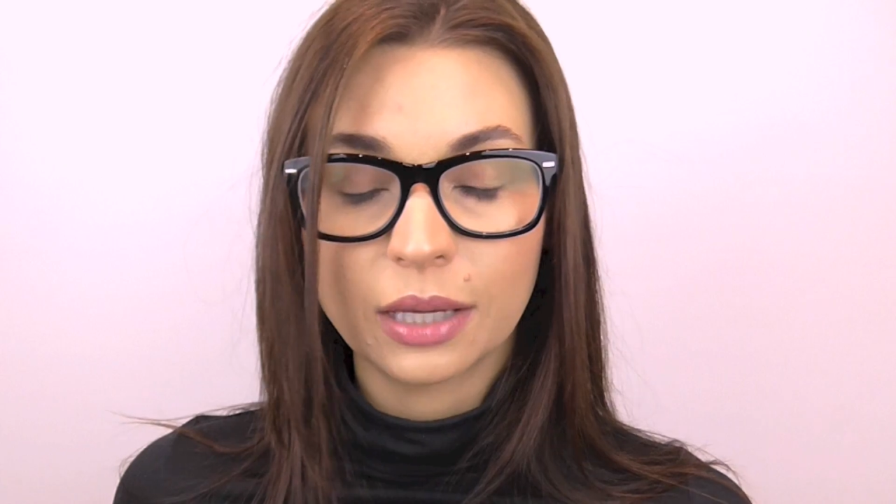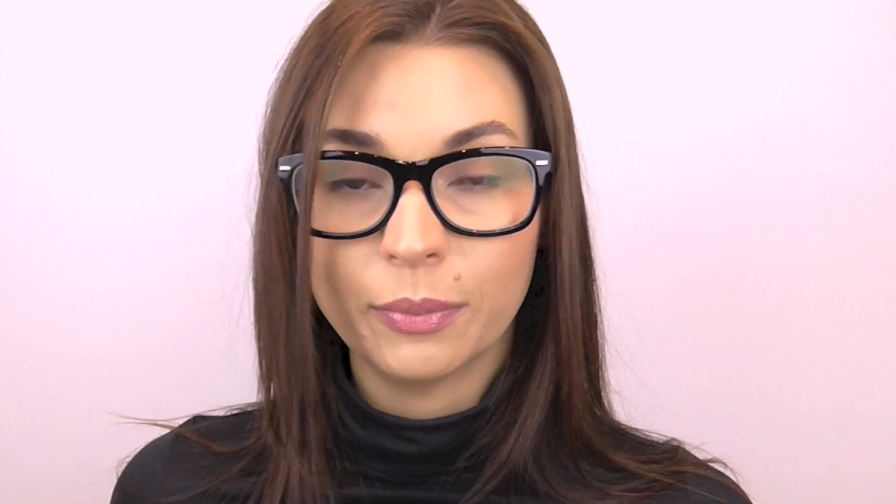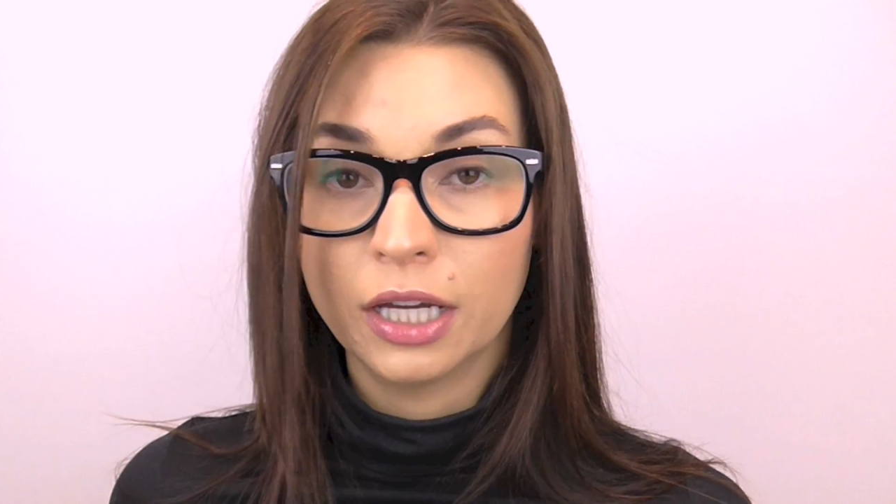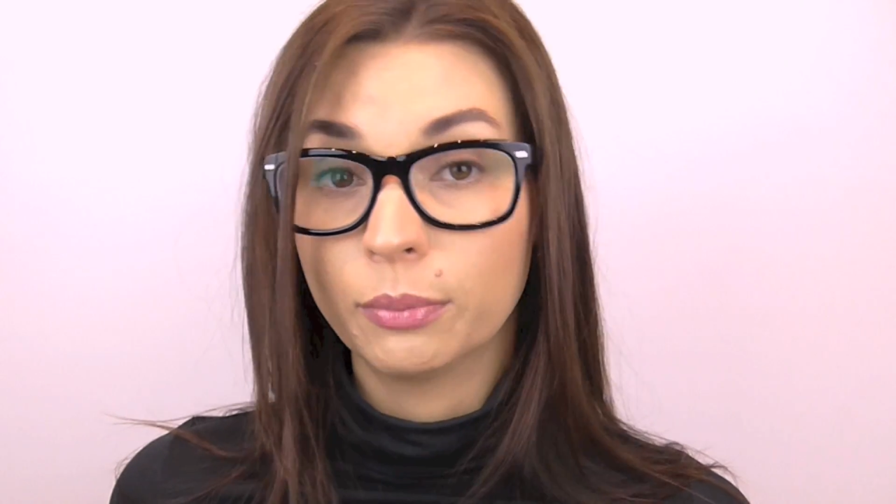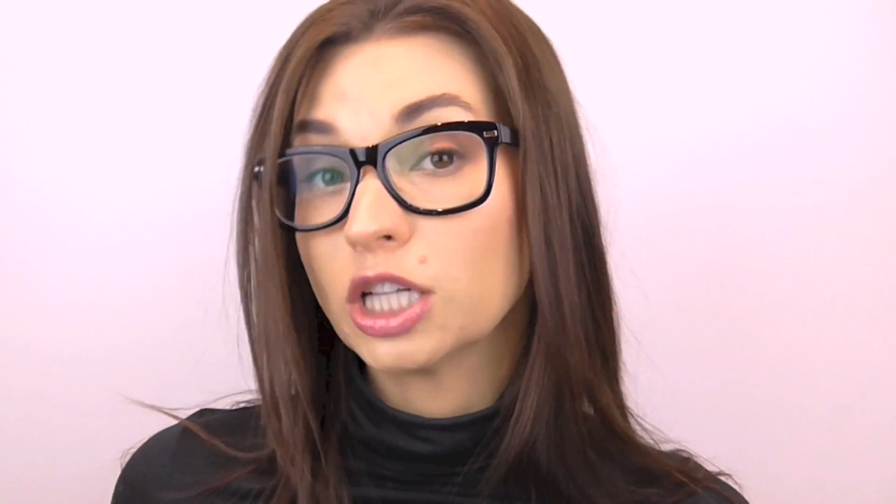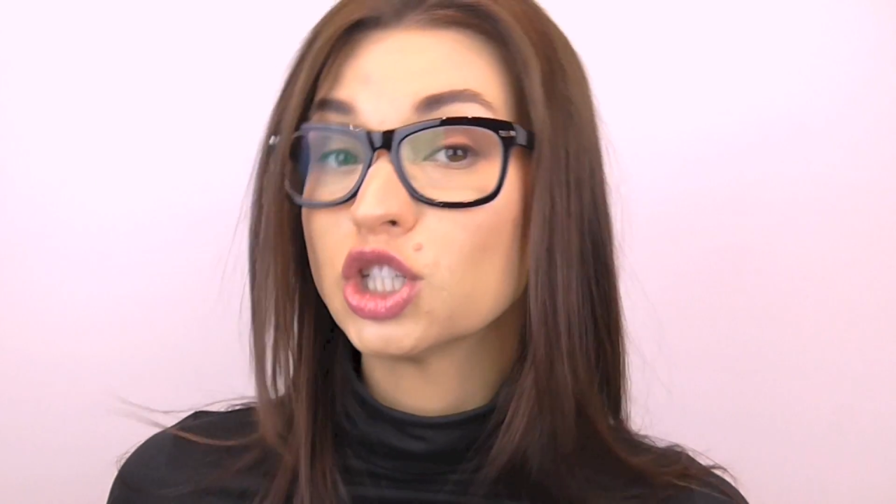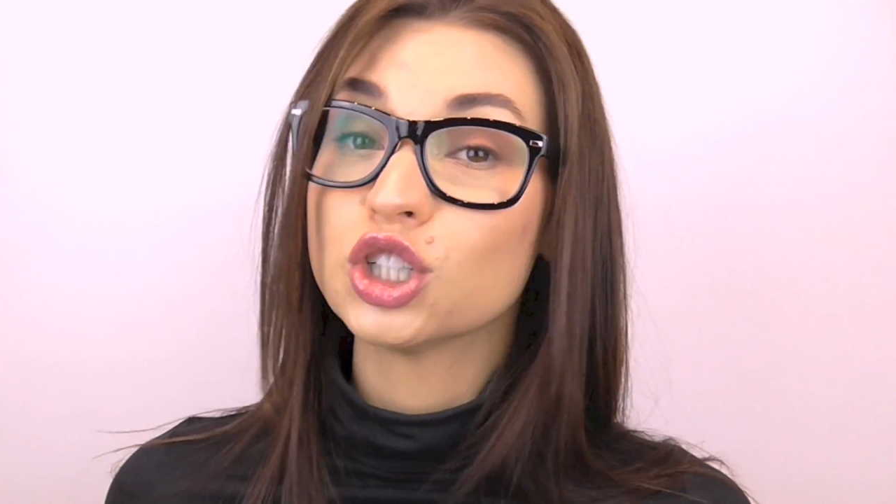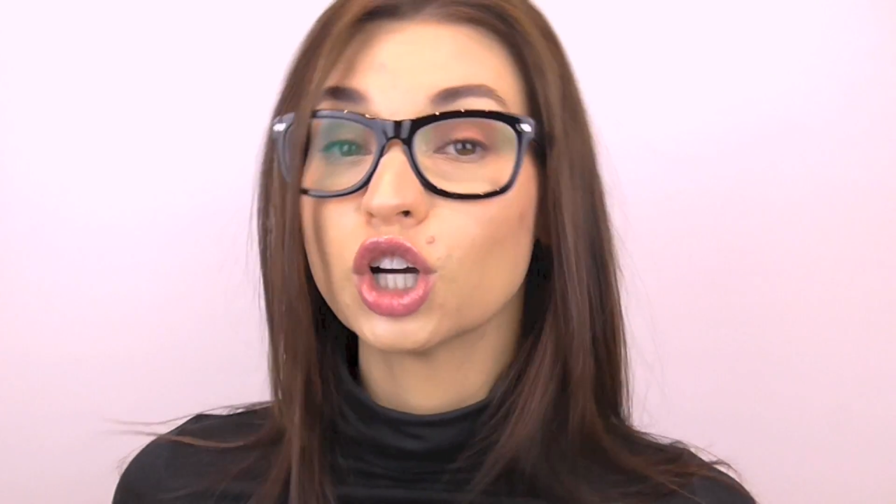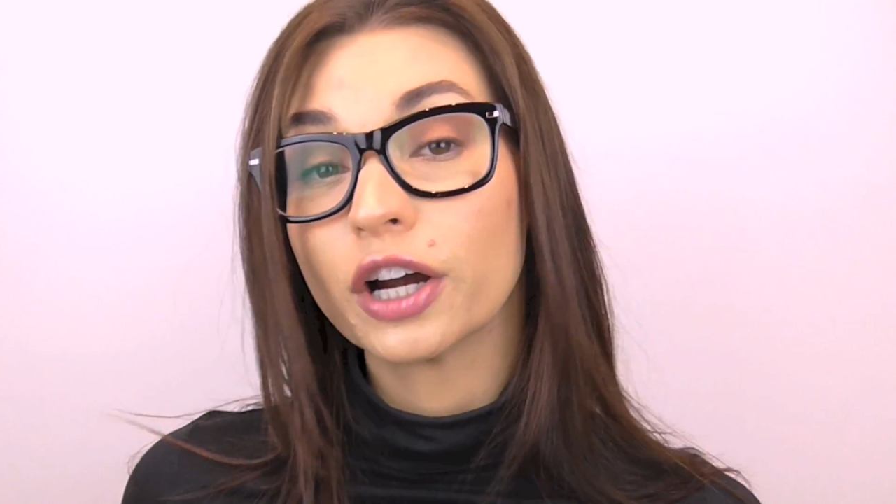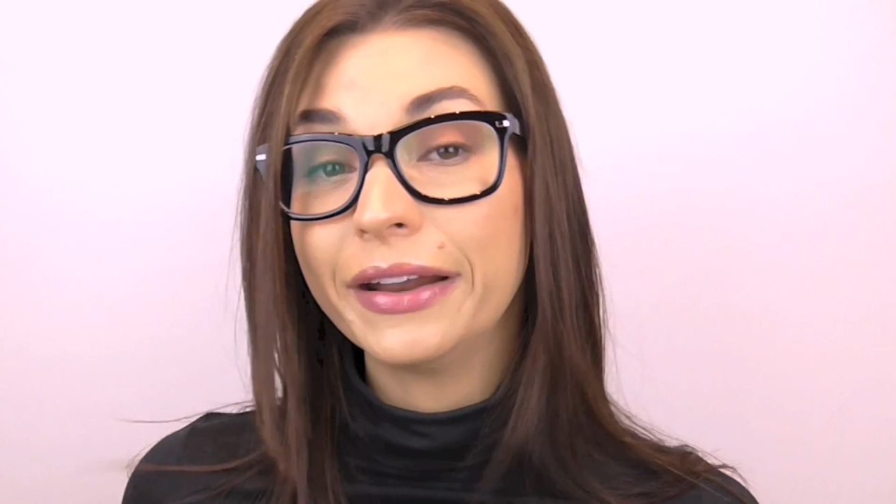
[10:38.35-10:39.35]
like my
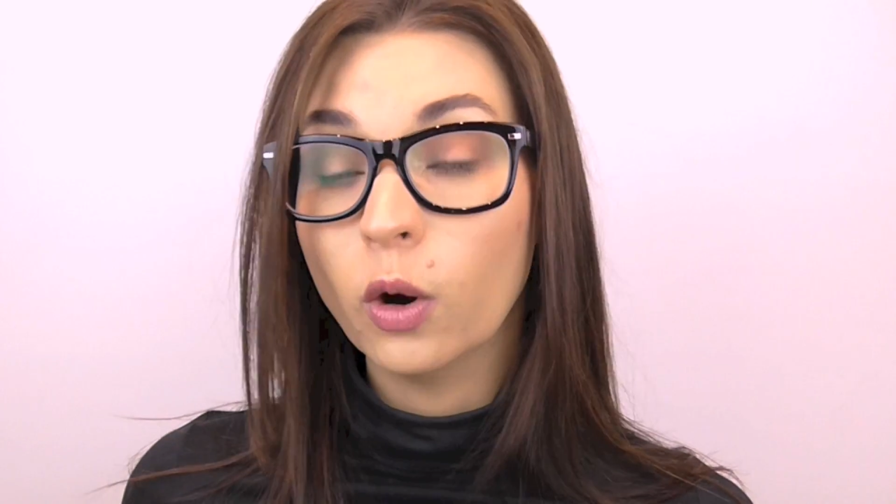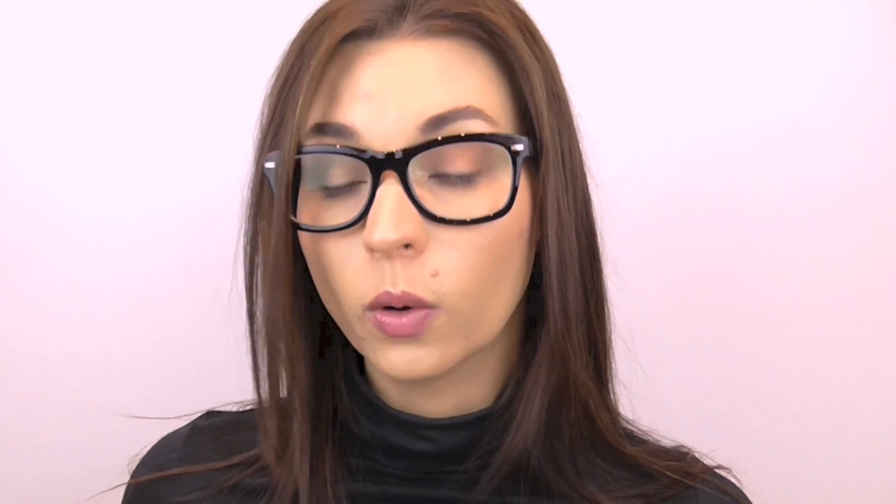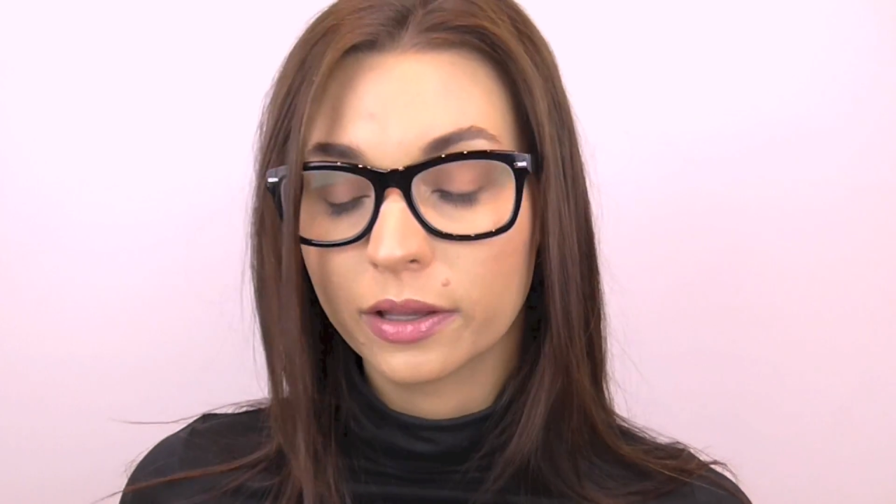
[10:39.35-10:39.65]
sugar and